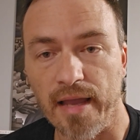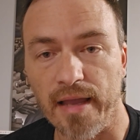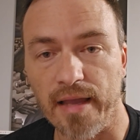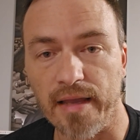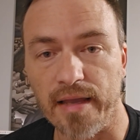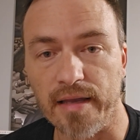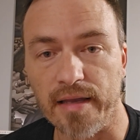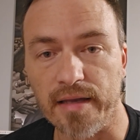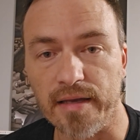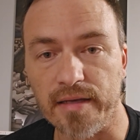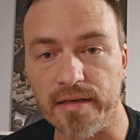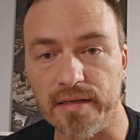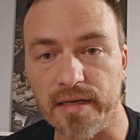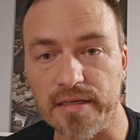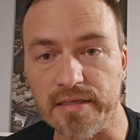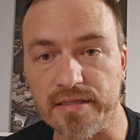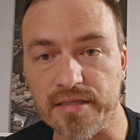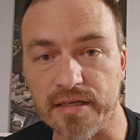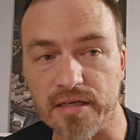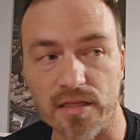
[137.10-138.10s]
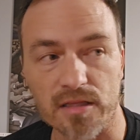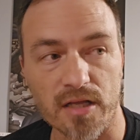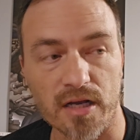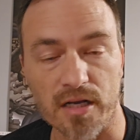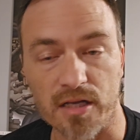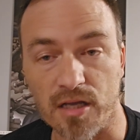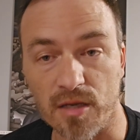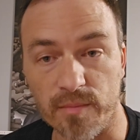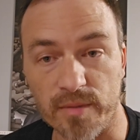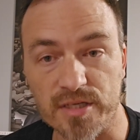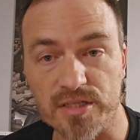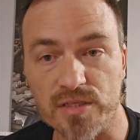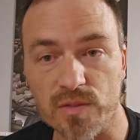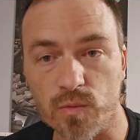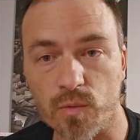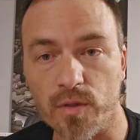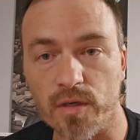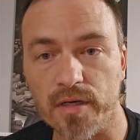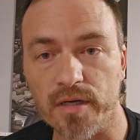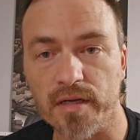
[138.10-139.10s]
and I did a lot of commission
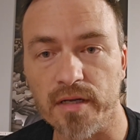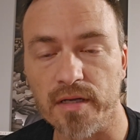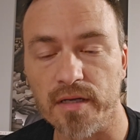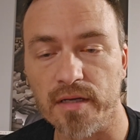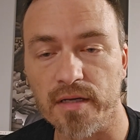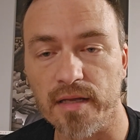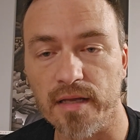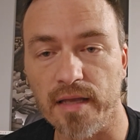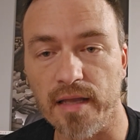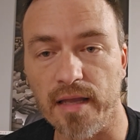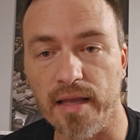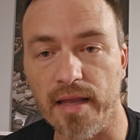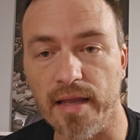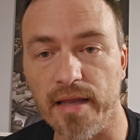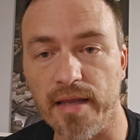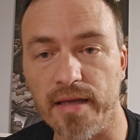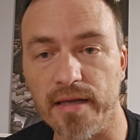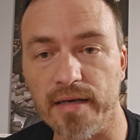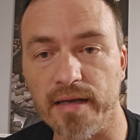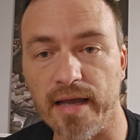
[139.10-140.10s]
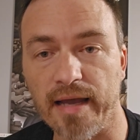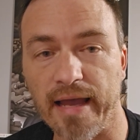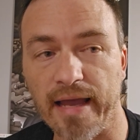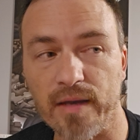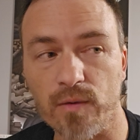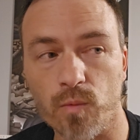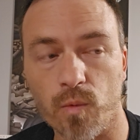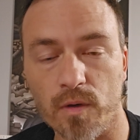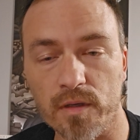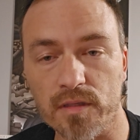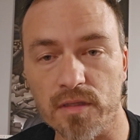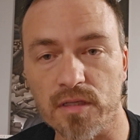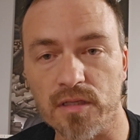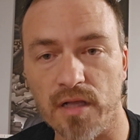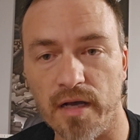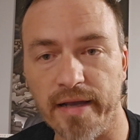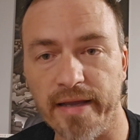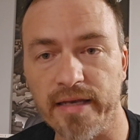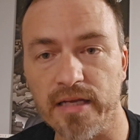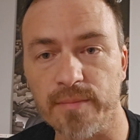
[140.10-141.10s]
work. And I had one
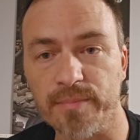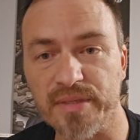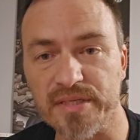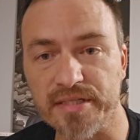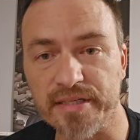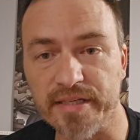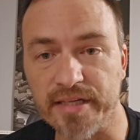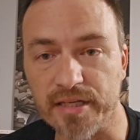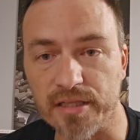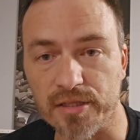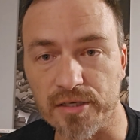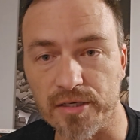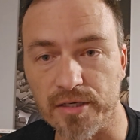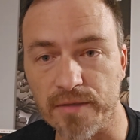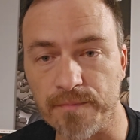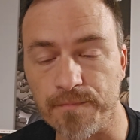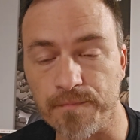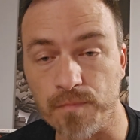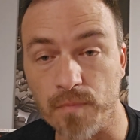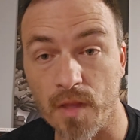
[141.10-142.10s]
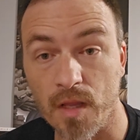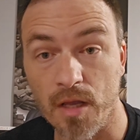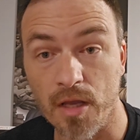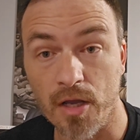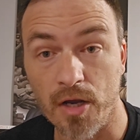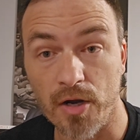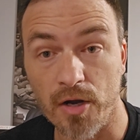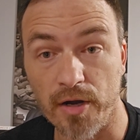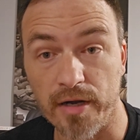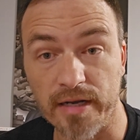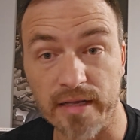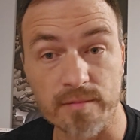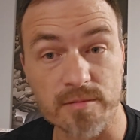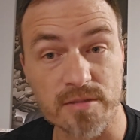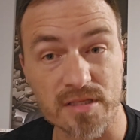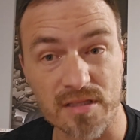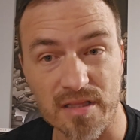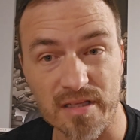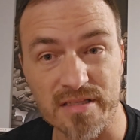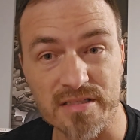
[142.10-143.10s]
client in particular, her
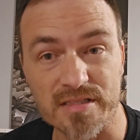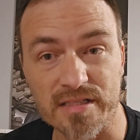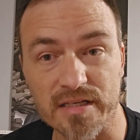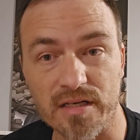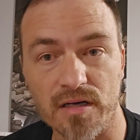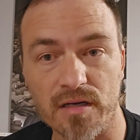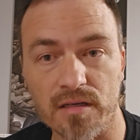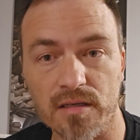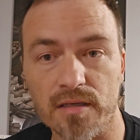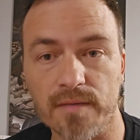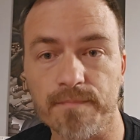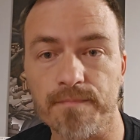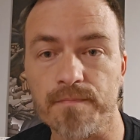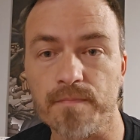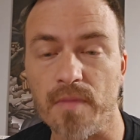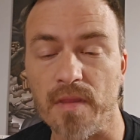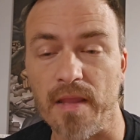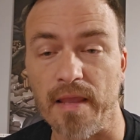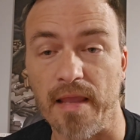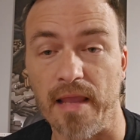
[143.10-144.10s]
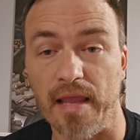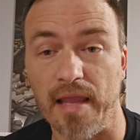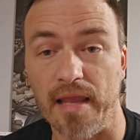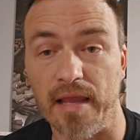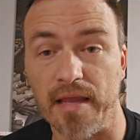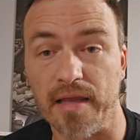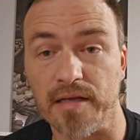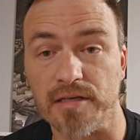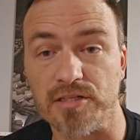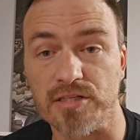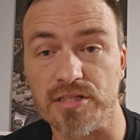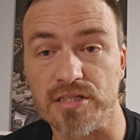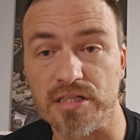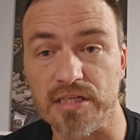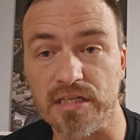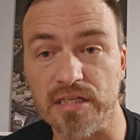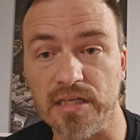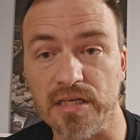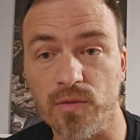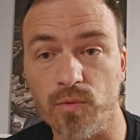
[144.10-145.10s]
name's Lindsay, and
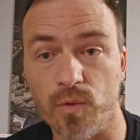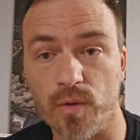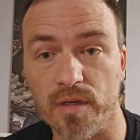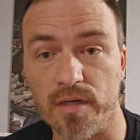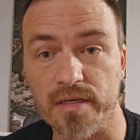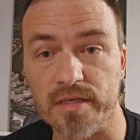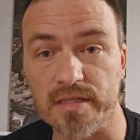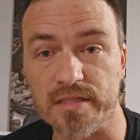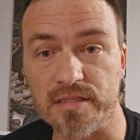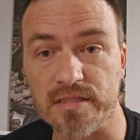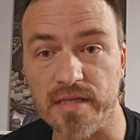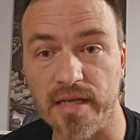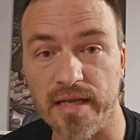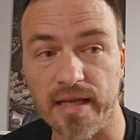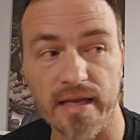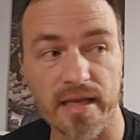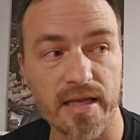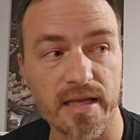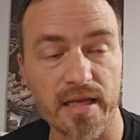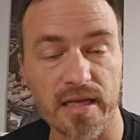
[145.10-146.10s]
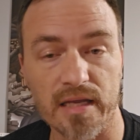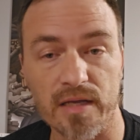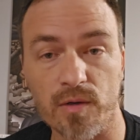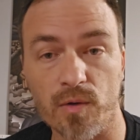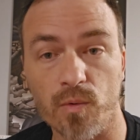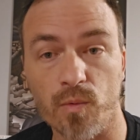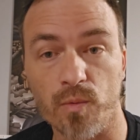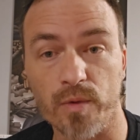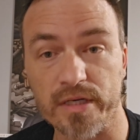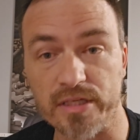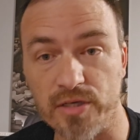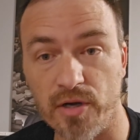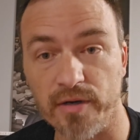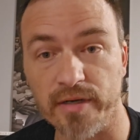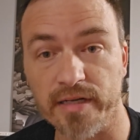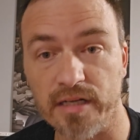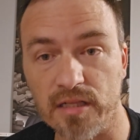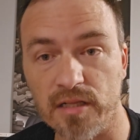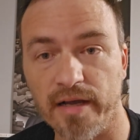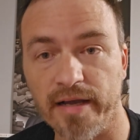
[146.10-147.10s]
she was a
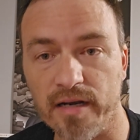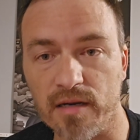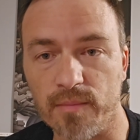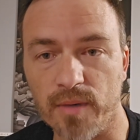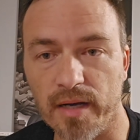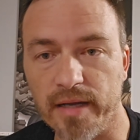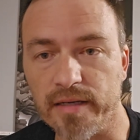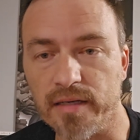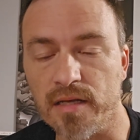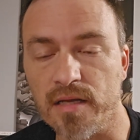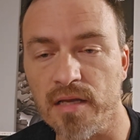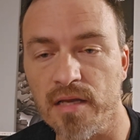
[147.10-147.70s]
returning client of mine.